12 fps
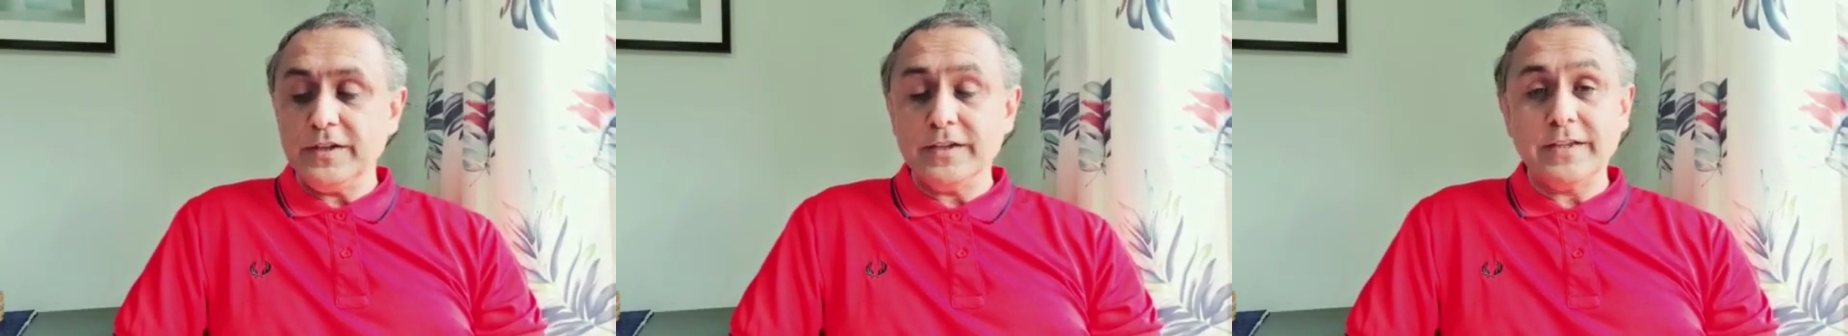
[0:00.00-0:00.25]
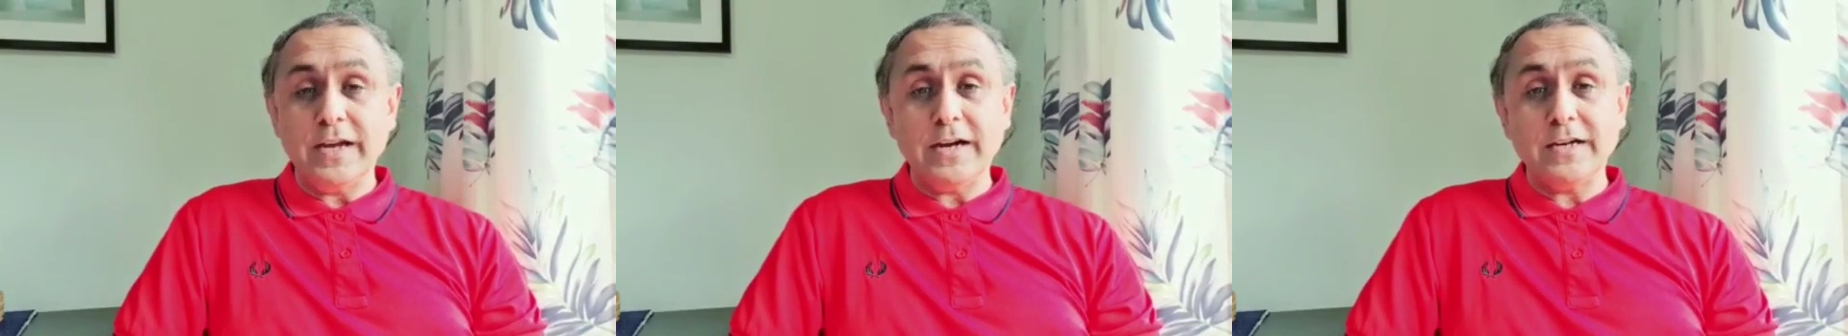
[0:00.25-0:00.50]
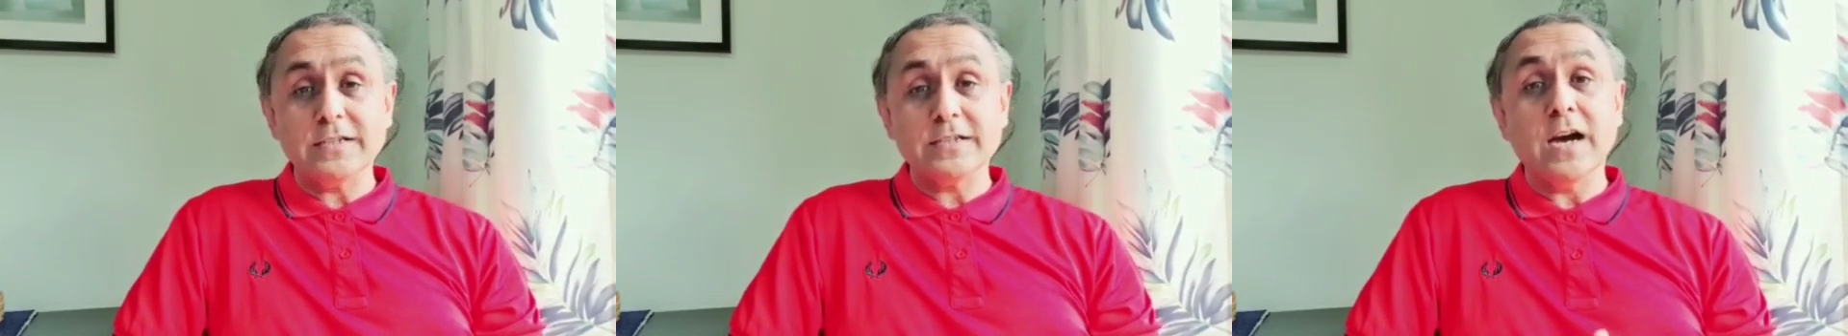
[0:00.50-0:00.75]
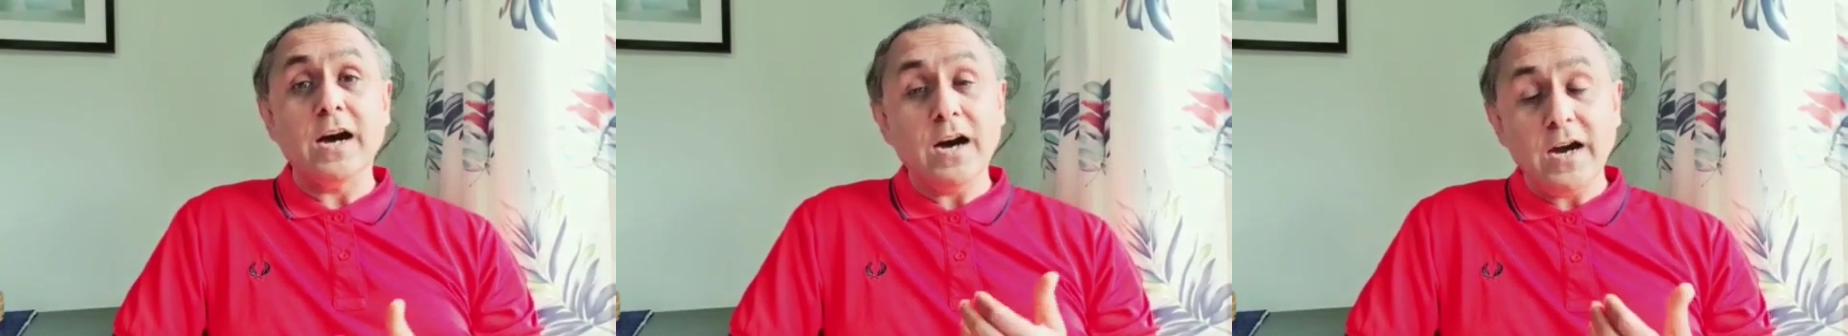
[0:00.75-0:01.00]
that is
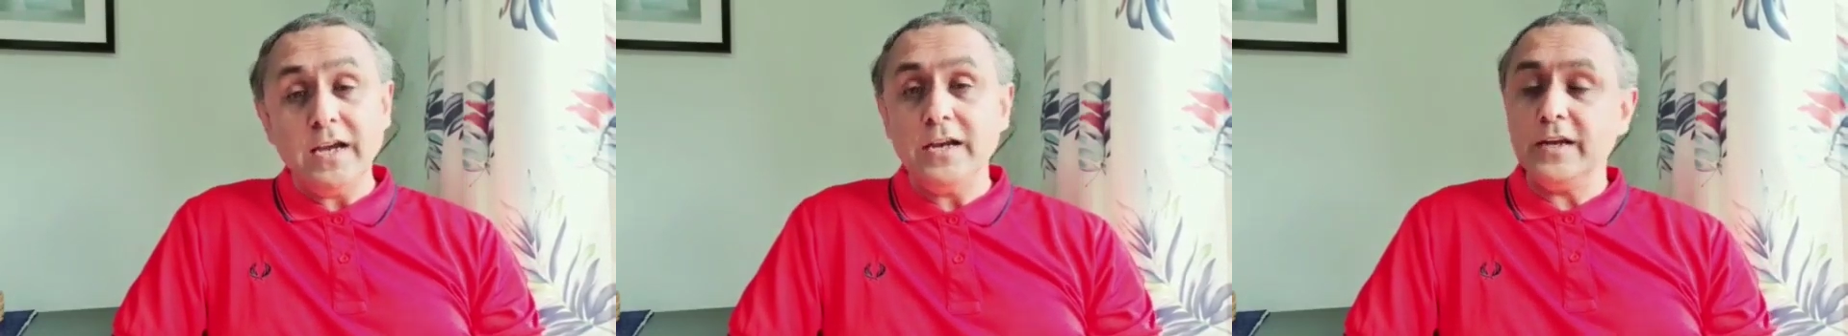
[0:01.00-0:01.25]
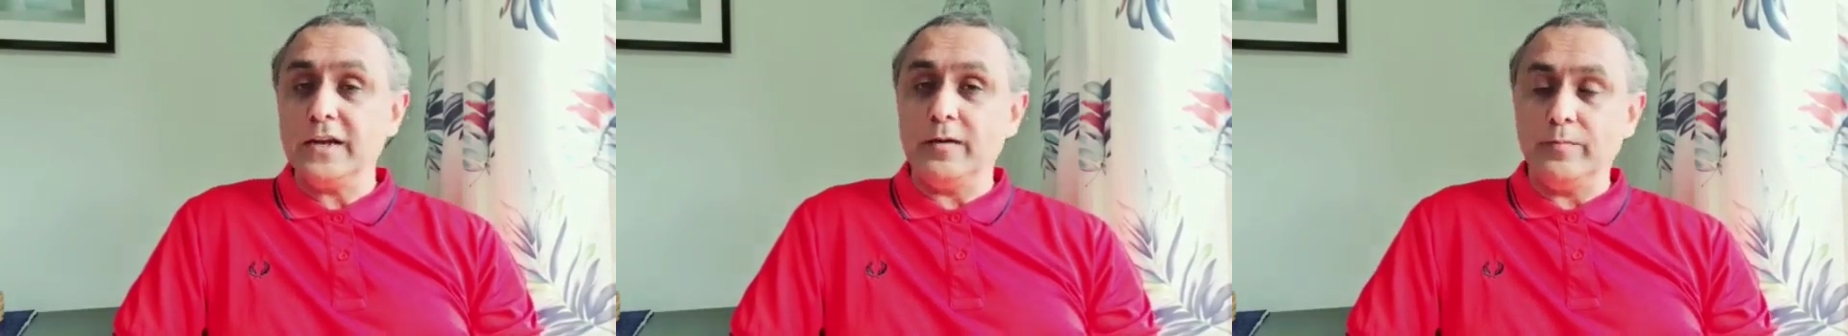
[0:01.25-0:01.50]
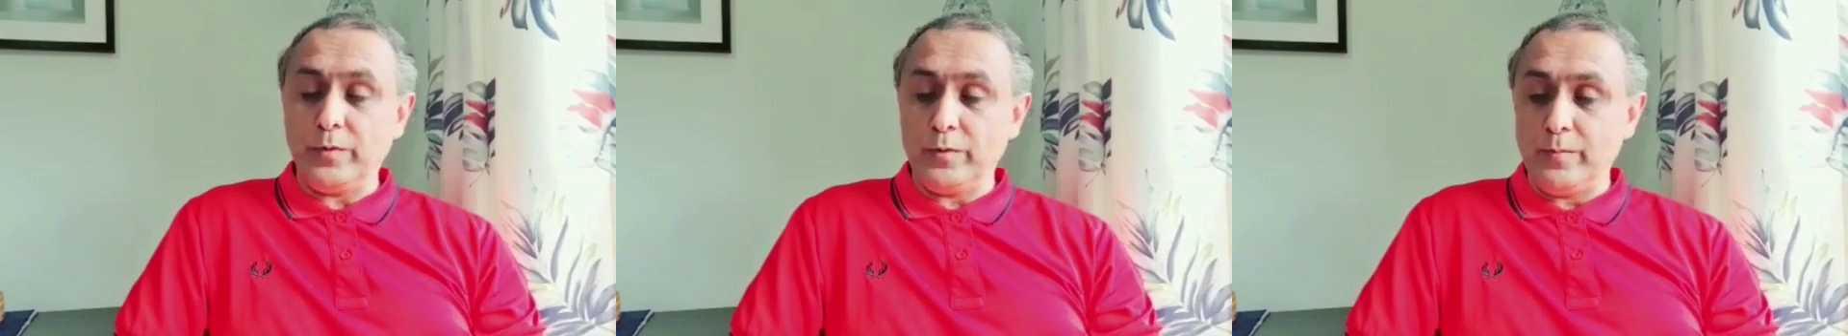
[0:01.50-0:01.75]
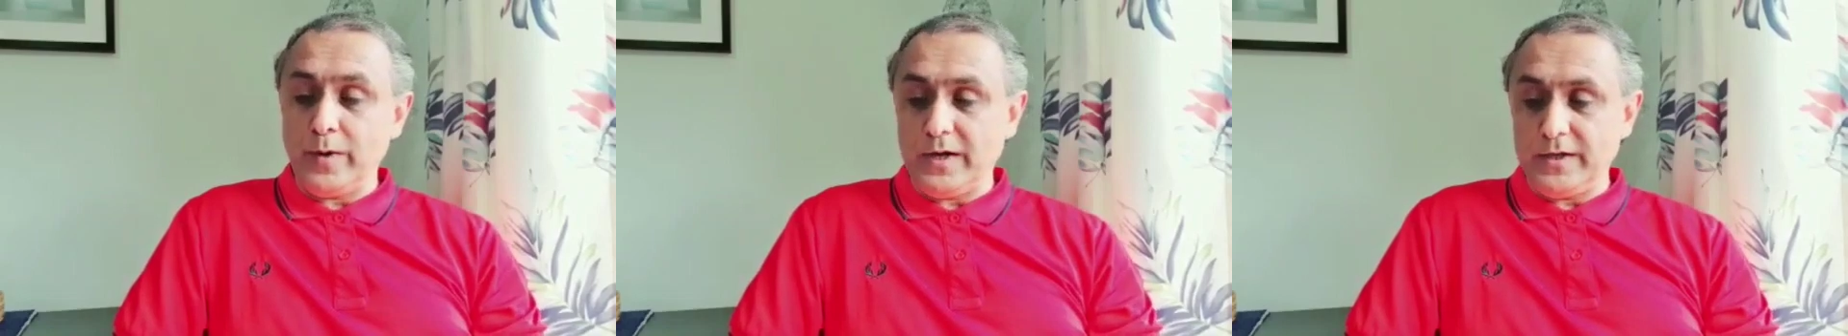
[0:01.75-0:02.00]
highly
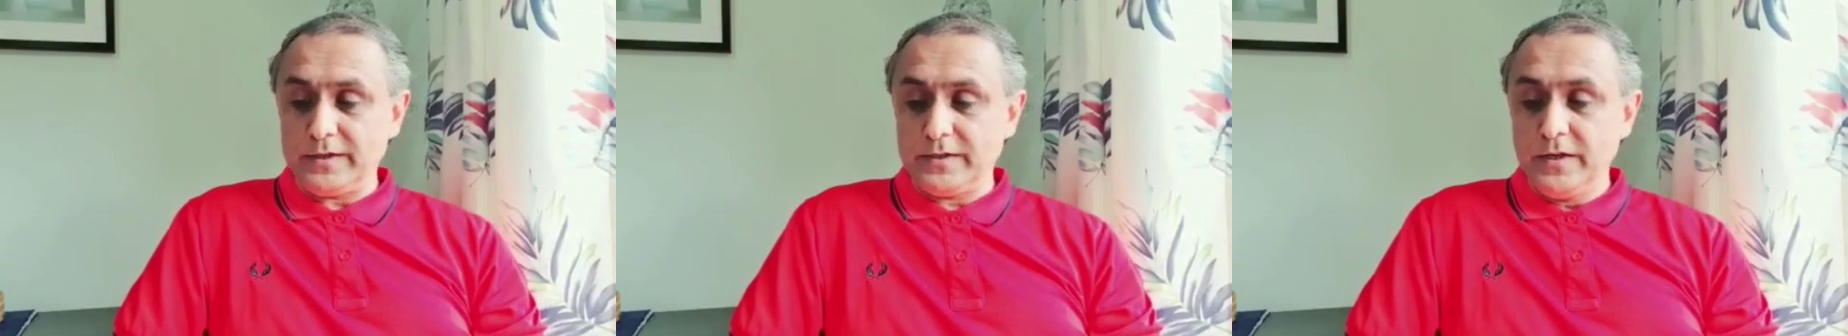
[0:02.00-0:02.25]
compromised.